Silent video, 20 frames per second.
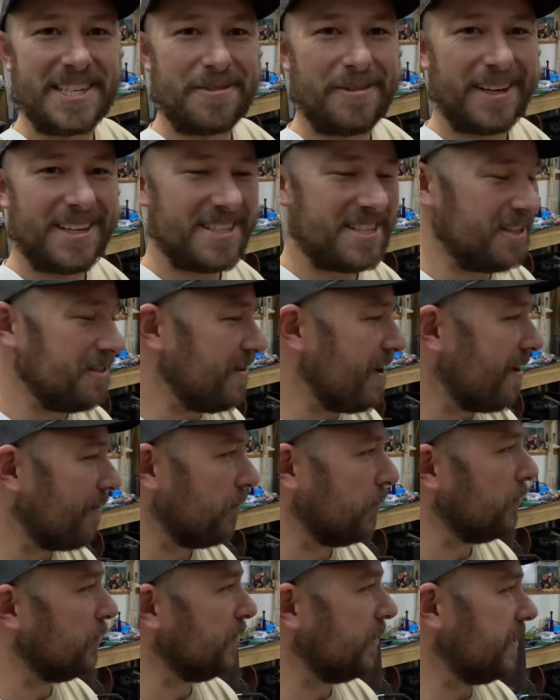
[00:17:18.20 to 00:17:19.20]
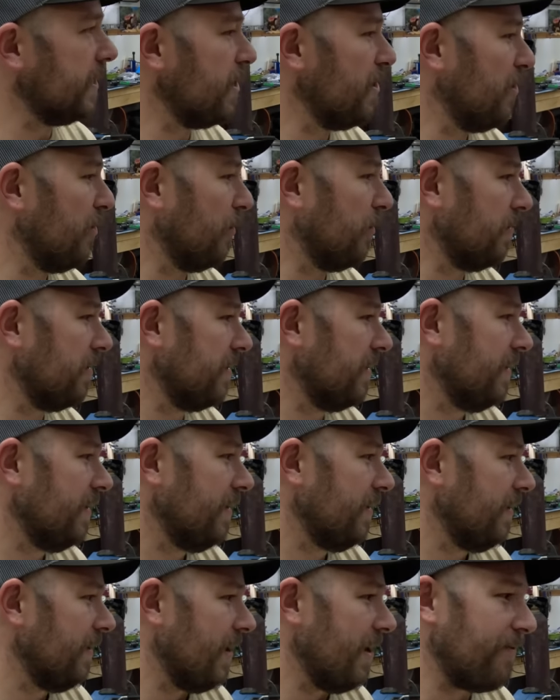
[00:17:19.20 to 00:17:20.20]
this because you never really know
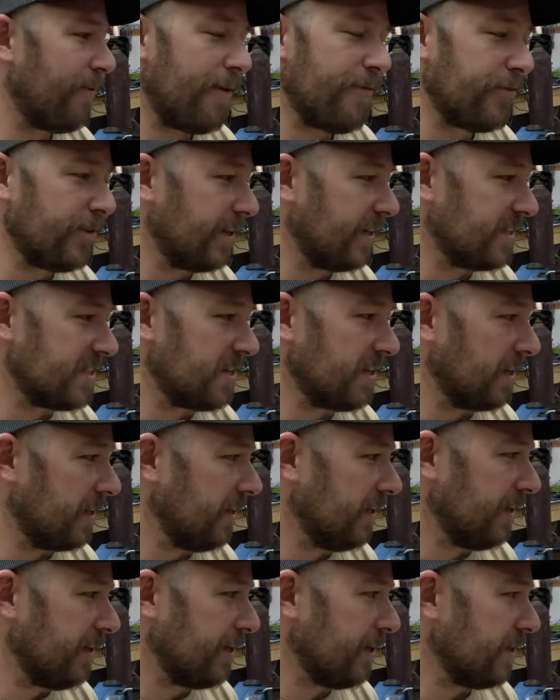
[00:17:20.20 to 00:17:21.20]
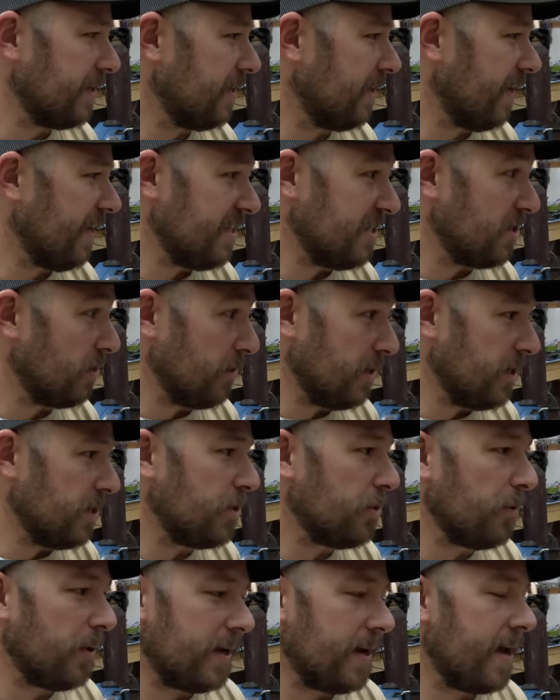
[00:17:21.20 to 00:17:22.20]
if everything's gonna clear until you
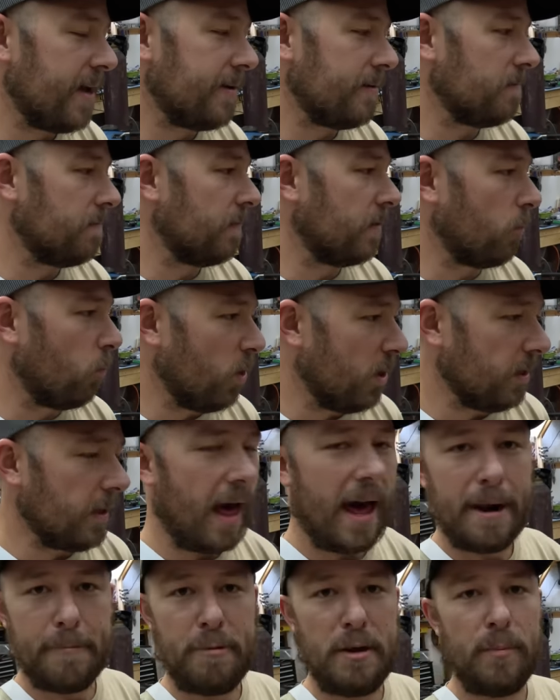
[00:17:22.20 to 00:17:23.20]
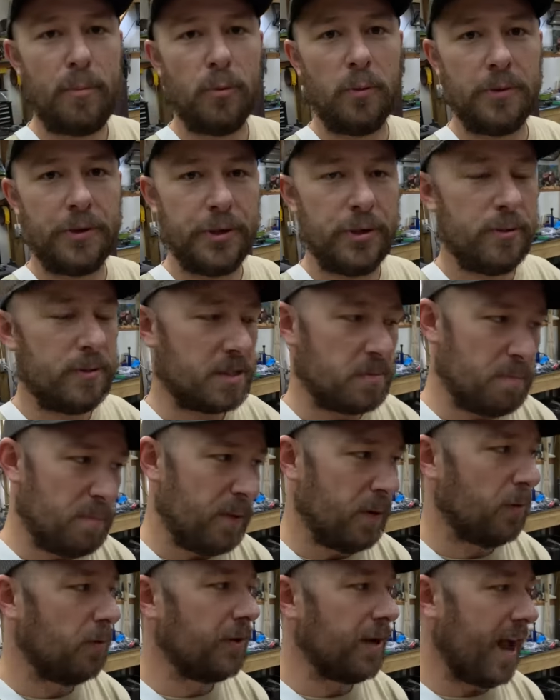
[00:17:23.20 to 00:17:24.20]
do it. And what a lot of people will do is
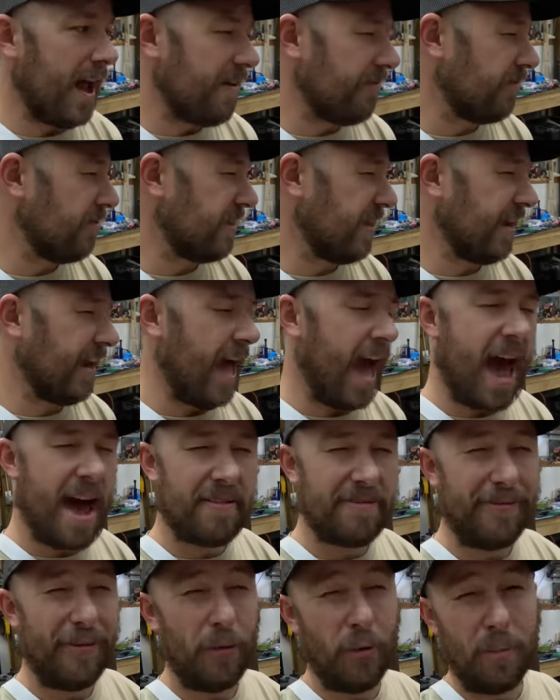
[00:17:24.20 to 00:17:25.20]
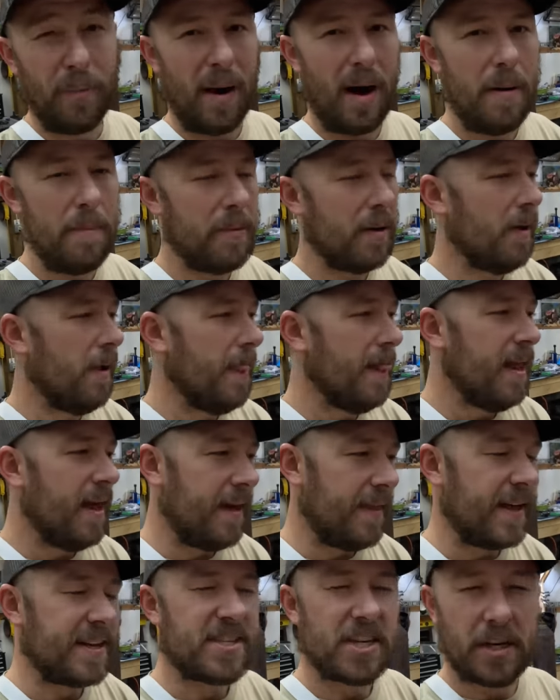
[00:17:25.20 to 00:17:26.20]
build everything at full bump.
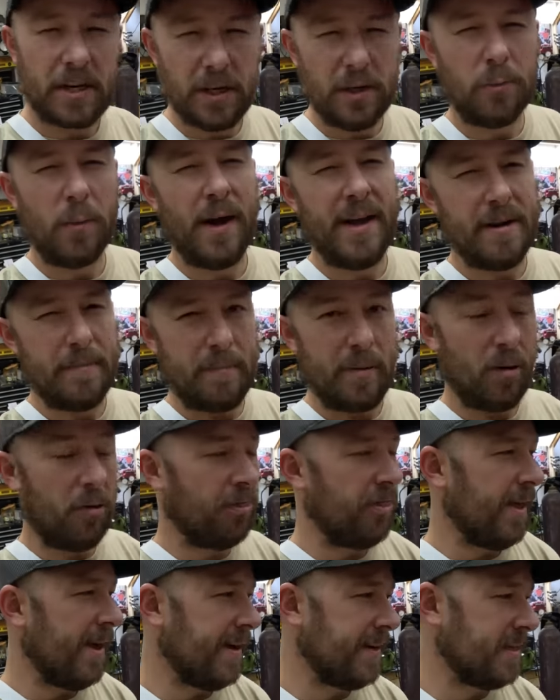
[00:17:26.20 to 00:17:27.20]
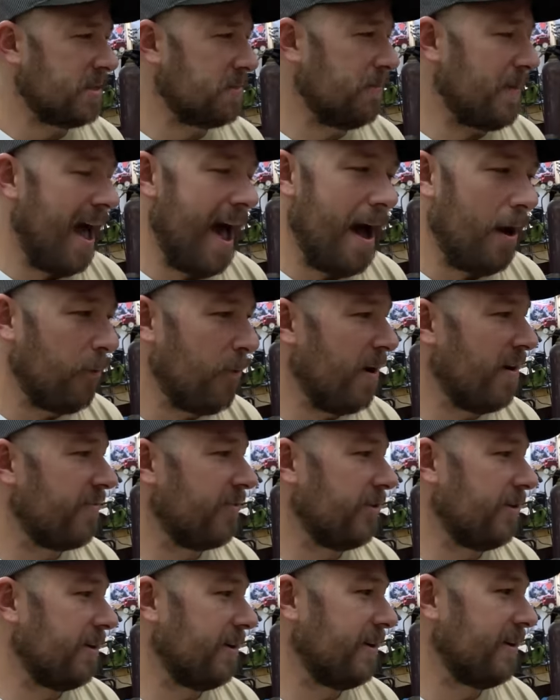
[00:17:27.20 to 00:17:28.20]
And that's a good way to build things.
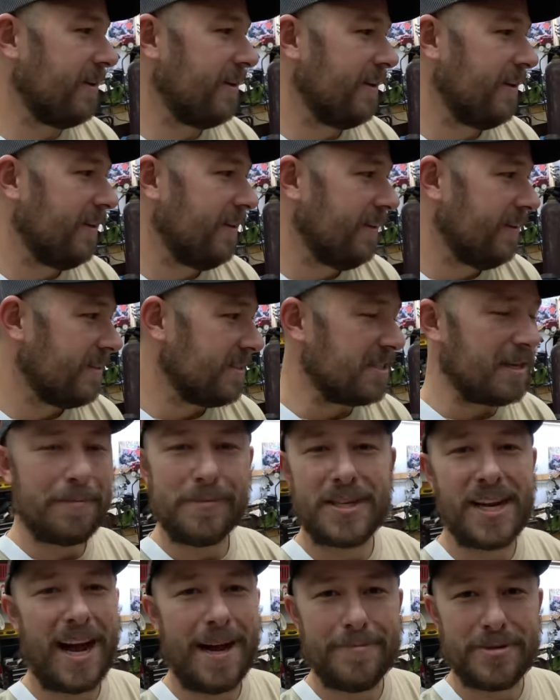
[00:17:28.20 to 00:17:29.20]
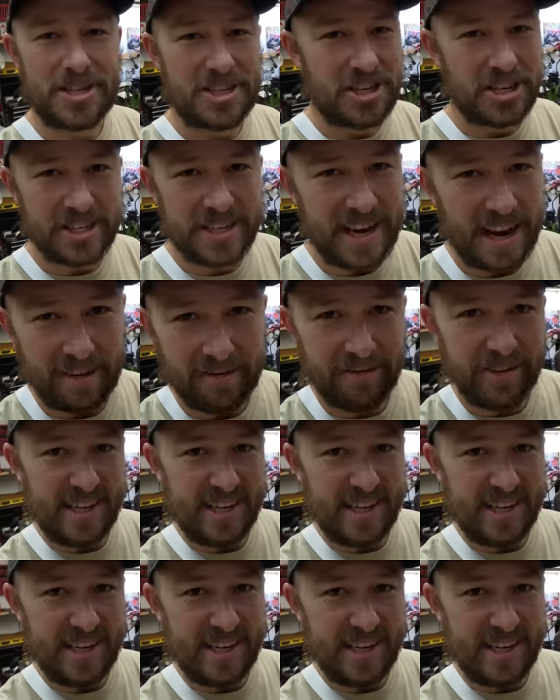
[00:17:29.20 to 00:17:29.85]
However, sometimes it's just not